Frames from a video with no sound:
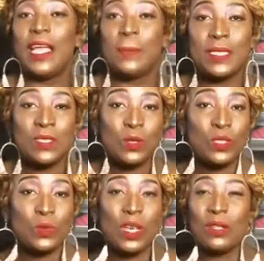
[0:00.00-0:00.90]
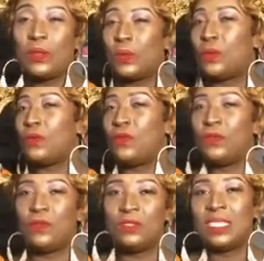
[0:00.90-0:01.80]
episodes 1 through
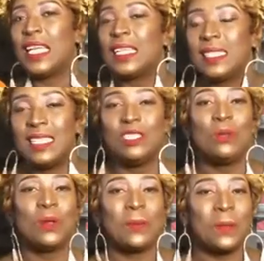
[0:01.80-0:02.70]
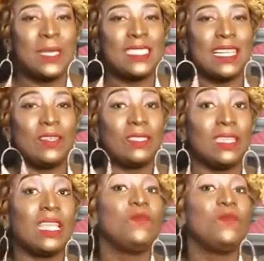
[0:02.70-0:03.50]
6 that you probably missed out on.